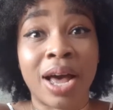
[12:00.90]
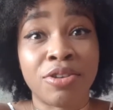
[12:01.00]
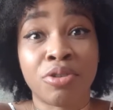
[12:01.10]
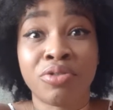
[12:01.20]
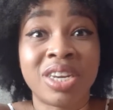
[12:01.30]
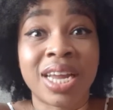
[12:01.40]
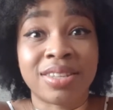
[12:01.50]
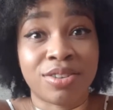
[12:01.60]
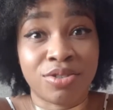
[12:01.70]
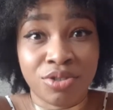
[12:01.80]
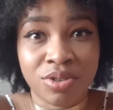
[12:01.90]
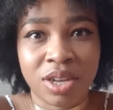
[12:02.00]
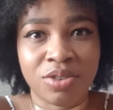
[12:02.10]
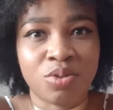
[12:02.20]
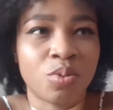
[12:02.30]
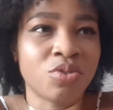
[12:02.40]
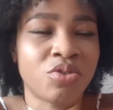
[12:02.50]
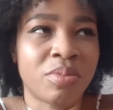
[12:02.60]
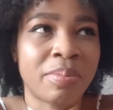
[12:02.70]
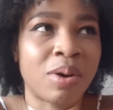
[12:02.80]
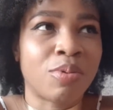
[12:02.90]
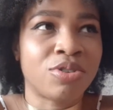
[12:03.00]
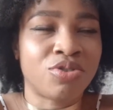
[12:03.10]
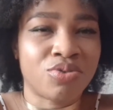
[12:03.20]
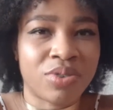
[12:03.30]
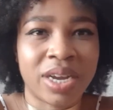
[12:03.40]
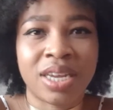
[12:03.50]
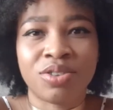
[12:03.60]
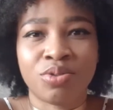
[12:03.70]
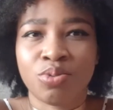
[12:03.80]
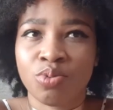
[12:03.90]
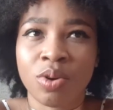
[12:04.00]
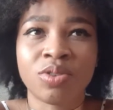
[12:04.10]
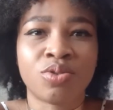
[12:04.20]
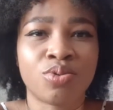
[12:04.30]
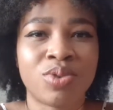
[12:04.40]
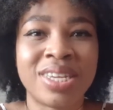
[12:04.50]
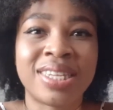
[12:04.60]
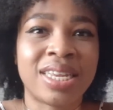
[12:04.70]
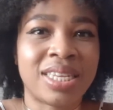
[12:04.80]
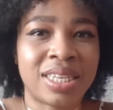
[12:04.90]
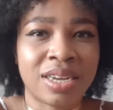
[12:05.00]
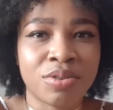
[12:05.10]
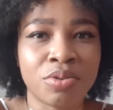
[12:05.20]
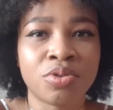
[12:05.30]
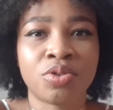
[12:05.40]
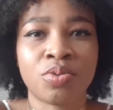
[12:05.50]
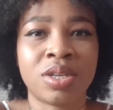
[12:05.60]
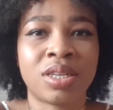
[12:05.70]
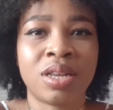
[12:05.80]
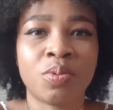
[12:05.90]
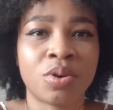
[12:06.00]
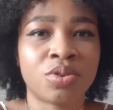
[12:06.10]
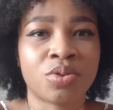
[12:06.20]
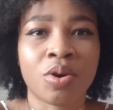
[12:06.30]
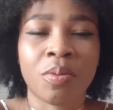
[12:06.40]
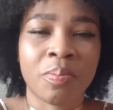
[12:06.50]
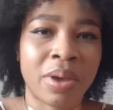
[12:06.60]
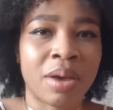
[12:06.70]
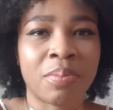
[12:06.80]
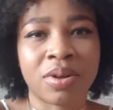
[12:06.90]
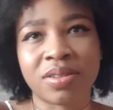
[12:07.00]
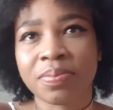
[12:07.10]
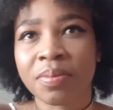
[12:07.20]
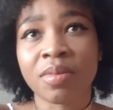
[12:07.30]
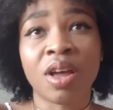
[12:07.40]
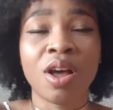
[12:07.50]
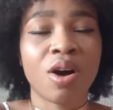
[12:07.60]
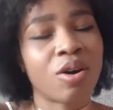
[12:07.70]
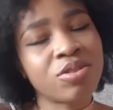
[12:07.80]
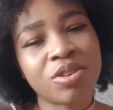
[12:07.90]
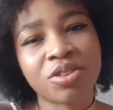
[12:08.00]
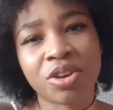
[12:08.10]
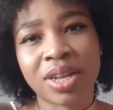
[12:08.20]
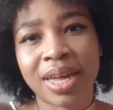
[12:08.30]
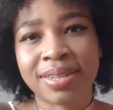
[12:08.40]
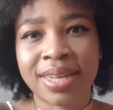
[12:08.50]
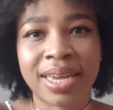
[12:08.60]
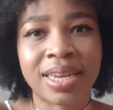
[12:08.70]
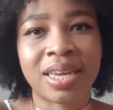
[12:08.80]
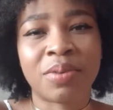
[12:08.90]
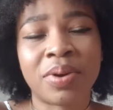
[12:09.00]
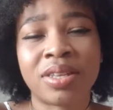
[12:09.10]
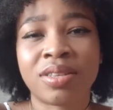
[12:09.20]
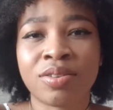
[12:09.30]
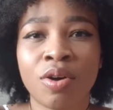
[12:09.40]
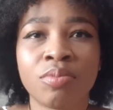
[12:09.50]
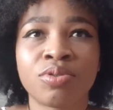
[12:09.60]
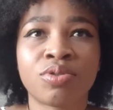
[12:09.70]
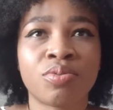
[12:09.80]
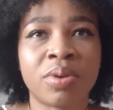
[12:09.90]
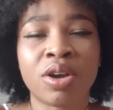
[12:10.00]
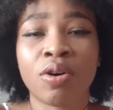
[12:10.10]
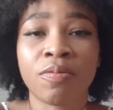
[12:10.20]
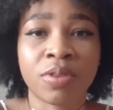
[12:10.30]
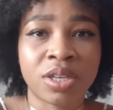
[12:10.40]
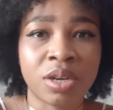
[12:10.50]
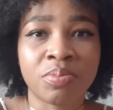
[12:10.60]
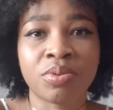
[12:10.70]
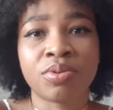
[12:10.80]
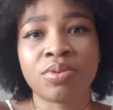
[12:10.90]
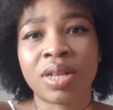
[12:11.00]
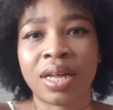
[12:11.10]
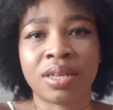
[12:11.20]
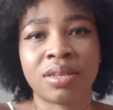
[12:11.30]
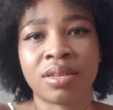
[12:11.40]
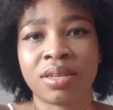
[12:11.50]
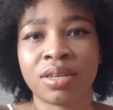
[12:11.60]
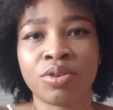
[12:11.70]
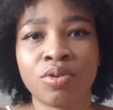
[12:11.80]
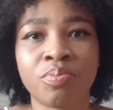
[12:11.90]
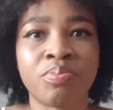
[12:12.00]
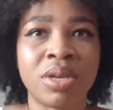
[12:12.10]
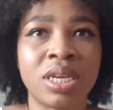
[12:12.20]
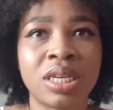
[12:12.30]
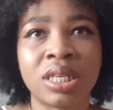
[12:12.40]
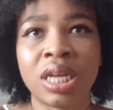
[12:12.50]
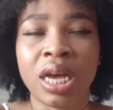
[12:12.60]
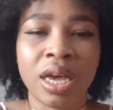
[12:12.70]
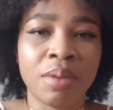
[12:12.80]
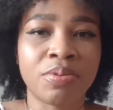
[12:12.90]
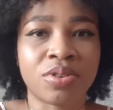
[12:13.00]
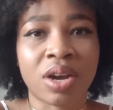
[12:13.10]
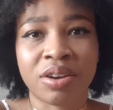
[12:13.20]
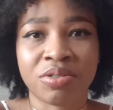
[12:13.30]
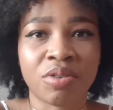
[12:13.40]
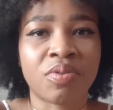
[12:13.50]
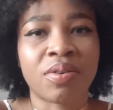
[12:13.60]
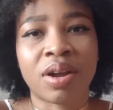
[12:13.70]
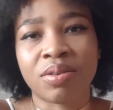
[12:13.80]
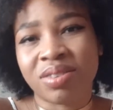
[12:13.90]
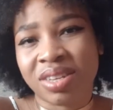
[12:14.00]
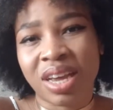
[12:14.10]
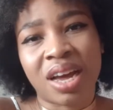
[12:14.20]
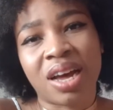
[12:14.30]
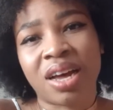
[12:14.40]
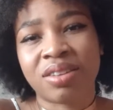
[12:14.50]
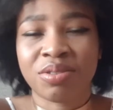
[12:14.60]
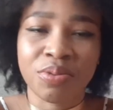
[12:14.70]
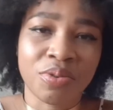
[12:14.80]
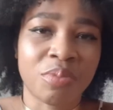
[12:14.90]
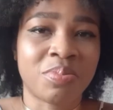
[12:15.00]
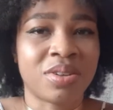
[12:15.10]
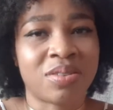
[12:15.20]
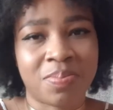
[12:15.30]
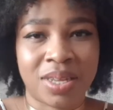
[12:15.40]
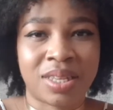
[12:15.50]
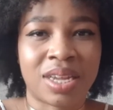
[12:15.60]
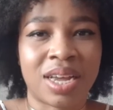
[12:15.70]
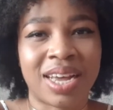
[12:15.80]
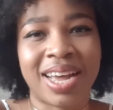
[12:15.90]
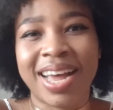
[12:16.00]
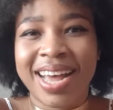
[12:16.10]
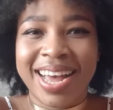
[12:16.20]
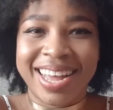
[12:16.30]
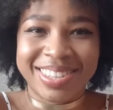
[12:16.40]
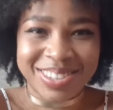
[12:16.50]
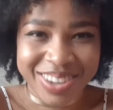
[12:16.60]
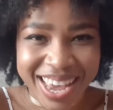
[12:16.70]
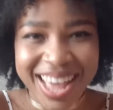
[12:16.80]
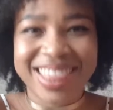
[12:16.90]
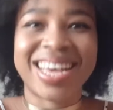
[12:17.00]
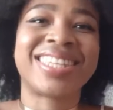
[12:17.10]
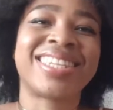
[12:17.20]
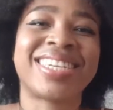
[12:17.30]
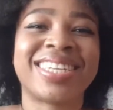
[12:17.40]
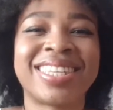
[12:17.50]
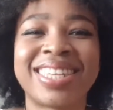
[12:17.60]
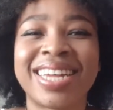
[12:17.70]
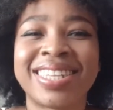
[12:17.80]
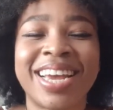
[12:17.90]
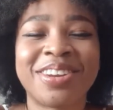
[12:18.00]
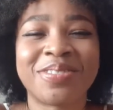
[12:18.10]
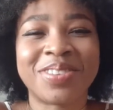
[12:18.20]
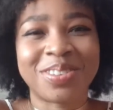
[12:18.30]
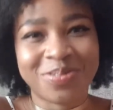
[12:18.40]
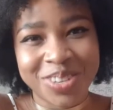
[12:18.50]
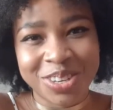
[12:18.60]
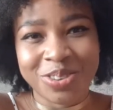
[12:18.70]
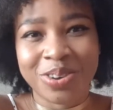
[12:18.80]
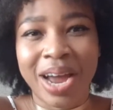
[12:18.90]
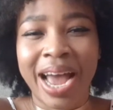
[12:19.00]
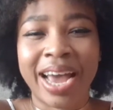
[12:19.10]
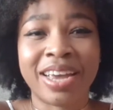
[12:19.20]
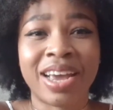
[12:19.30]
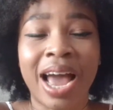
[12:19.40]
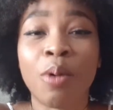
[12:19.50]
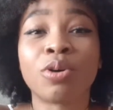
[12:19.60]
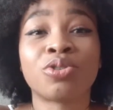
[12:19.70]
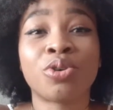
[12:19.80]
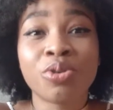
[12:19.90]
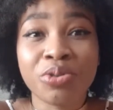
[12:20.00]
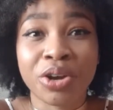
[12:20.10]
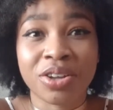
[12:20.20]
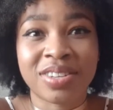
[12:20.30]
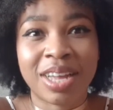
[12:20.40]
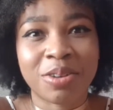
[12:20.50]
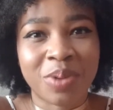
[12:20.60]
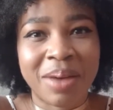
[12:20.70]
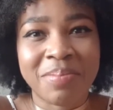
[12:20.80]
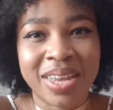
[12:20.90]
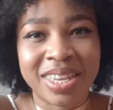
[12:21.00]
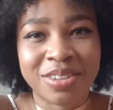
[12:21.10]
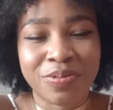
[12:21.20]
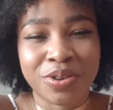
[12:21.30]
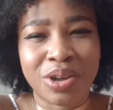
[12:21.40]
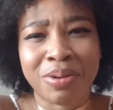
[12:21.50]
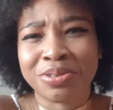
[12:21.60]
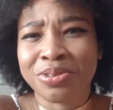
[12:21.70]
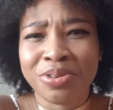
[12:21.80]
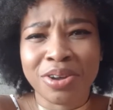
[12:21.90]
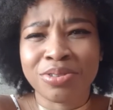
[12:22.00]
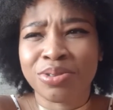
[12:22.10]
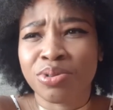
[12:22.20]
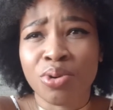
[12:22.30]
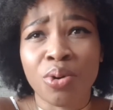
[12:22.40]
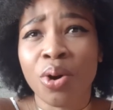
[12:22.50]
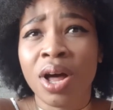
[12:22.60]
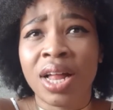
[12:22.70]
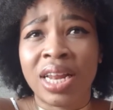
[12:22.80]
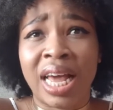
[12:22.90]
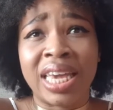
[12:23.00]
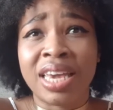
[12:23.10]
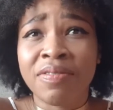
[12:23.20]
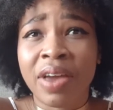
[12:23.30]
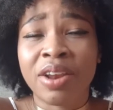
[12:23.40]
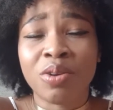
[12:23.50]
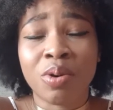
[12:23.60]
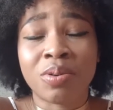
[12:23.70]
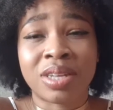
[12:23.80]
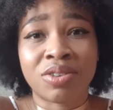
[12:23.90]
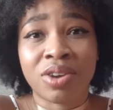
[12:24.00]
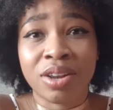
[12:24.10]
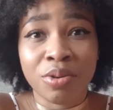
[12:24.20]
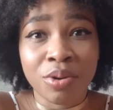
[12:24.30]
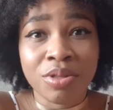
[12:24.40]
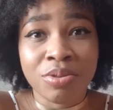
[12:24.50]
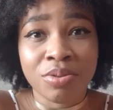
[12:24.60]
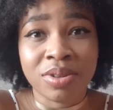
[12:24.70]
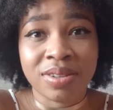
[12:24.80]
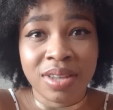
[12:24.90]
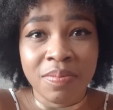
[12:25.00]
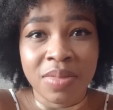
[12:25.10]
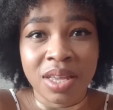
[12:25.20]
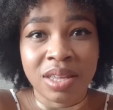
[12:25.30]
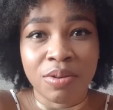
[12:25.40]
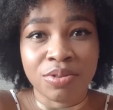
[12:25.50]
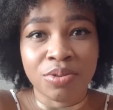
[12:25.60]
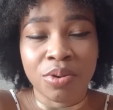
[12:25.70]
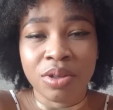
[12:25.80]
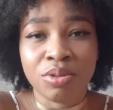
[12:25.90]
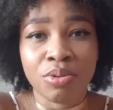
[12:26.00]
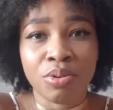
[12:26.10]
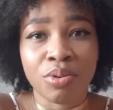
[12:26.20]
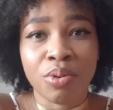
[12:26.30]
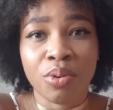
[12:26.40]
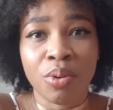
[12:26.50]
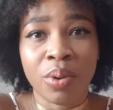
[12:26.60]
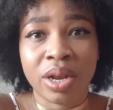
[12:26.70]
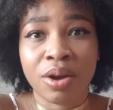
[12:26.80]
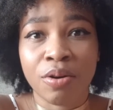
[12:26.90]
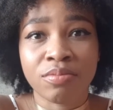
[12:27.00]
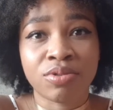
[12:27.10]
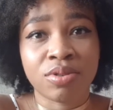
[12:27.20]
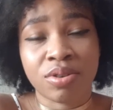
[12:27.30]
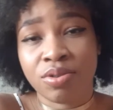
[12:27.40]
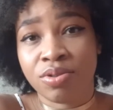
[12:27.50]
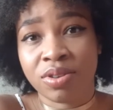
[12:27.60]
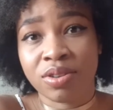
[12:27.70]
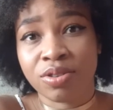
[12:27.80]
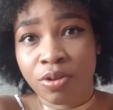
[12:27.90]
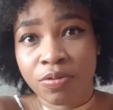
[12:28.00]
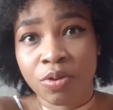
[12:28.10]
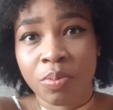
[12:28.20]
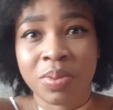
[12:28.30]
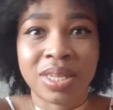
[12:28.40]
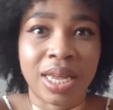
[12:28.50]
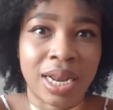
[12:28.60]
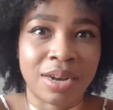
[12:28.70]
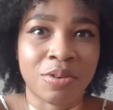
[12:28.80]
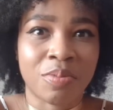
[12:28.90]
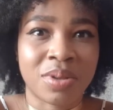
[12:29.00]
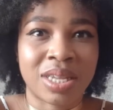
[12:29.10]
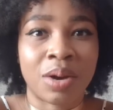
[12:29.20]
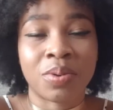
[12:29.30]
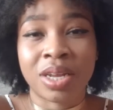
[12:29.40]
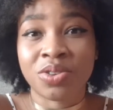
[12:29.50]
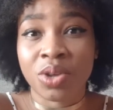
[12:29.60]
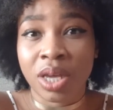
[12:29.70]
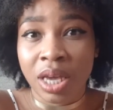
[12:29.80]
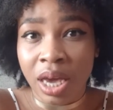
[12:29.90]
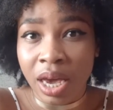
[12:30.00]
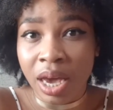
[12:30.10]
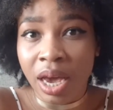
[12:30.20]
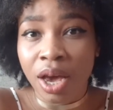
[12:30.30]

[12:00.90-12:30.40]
you're reading as a student, you want to remember what you read, you want to easily take notes, you easily want to compare. But also on the other side, again, when it comes to being comfortable and, you know, being able to carry stuff around, yeah, soft copy is better. And so yeah, that's it. That's the end of this video. I was curious, that was why I made this video. I was curious to know, like, if anyone was actually going through the same things I was going through when it comes to using soft copies and hard copies, and I wanted to hear